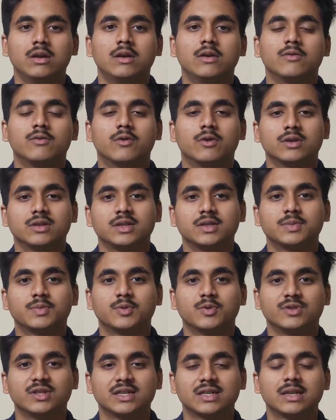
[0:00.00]
For this
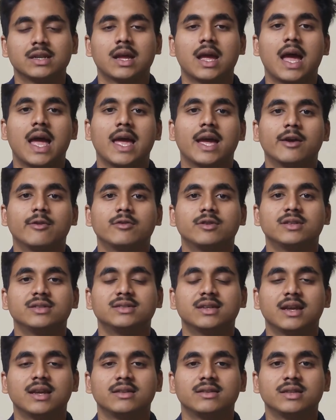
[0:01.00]
project, I have
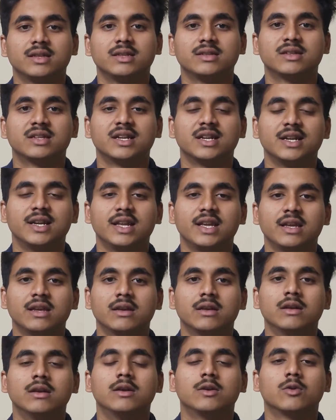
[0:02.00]
designed the 3D
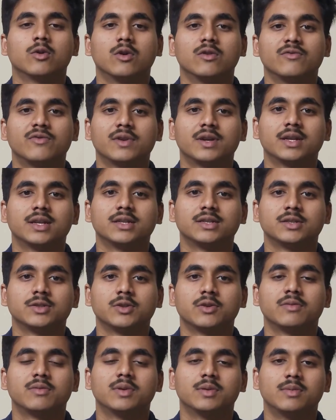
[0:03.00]
configuration
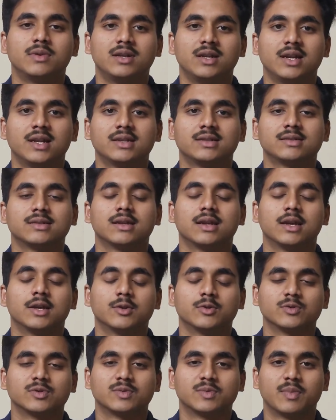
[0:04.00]
of double disc
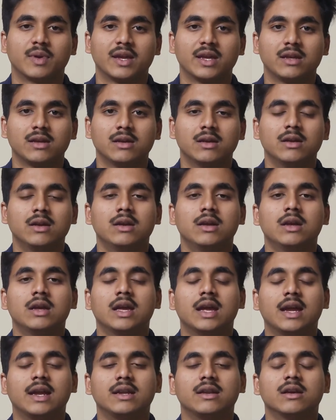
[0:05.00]
Aerospike
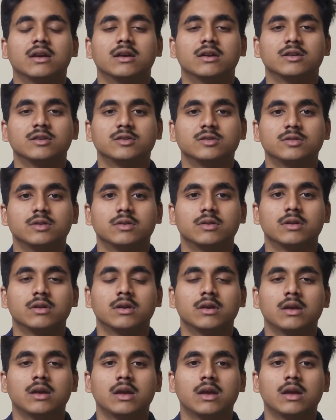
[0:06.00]
and
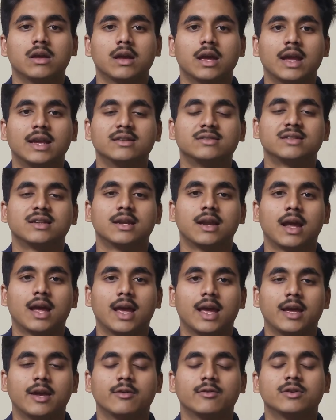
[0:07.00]
I
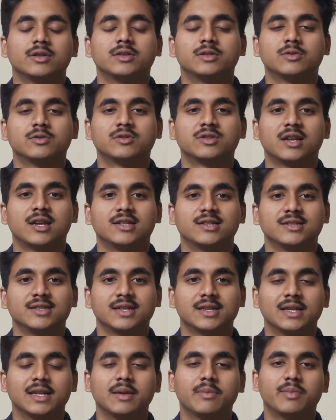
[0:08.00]
have also
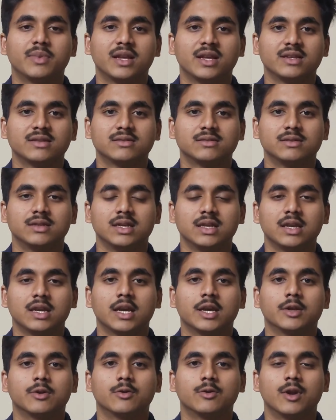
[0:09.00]
strategically placed the
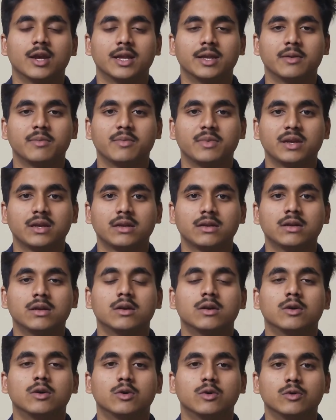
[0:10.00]
aerodynamic
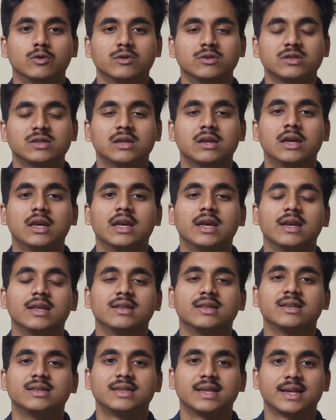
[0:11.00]
holes in the
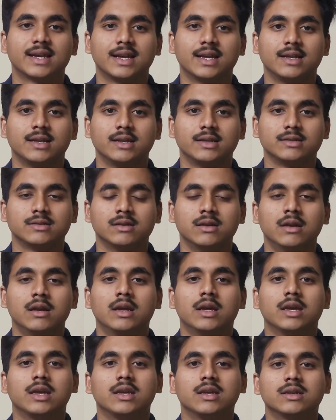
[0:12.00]
second disc.
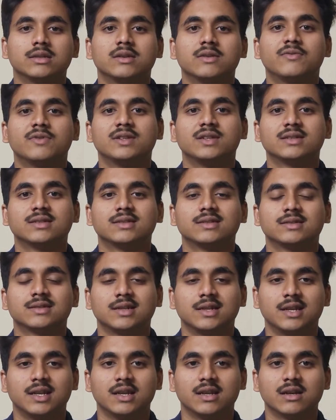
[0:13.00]
Here the physics is
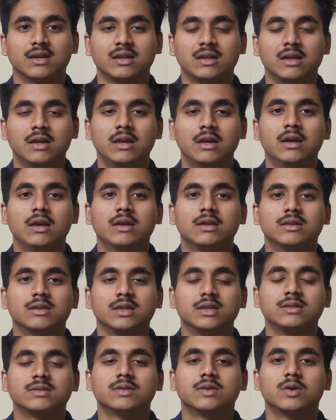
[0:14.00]
critical.
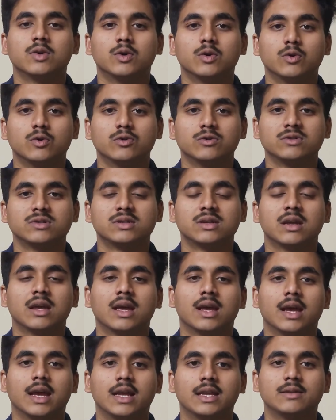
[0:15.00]
These holes
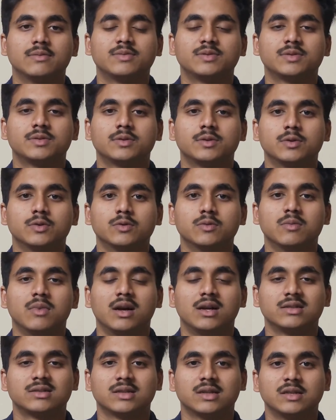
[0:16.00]
helps to
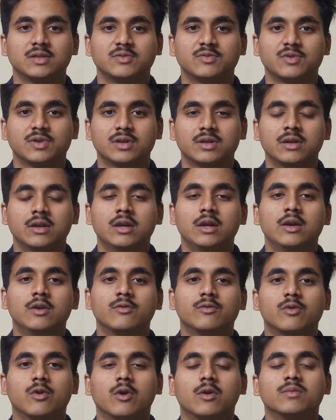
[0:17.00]
mass transfer
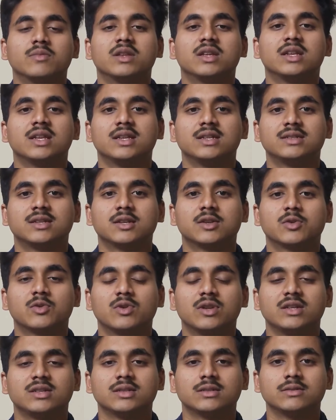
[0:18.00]
from the
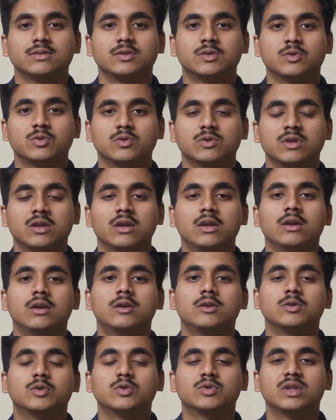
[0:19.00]
recirculation zone
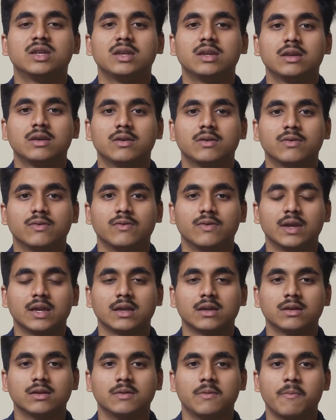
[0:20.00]
to the wake,
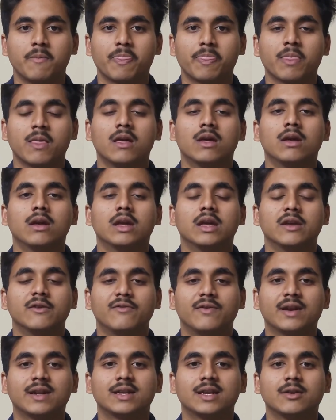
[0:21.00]

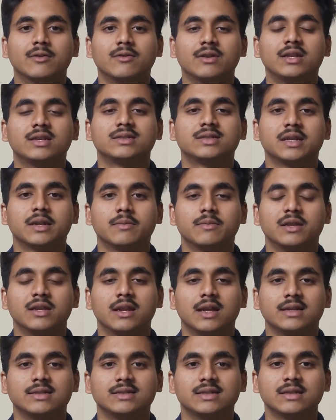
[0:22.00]
effectively
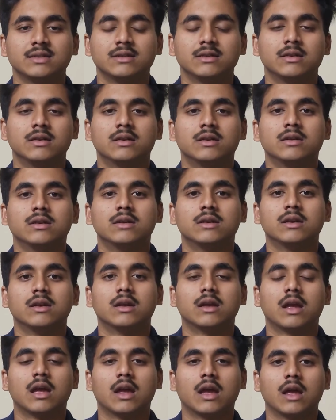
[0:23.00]
stabilizing
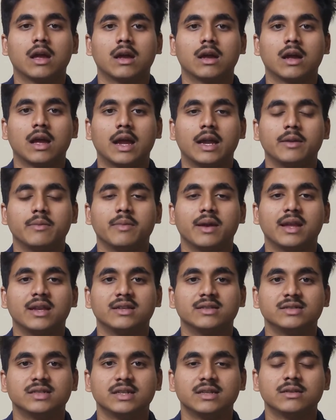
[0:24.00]
and
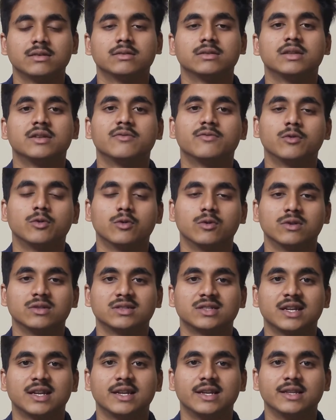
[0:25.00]
managing the flow
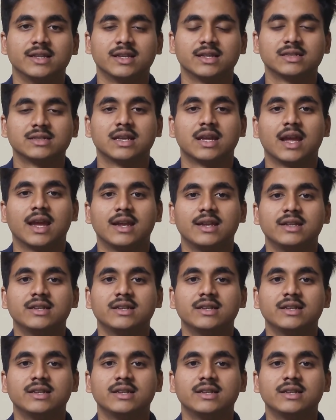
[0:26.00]
unsteadiness and the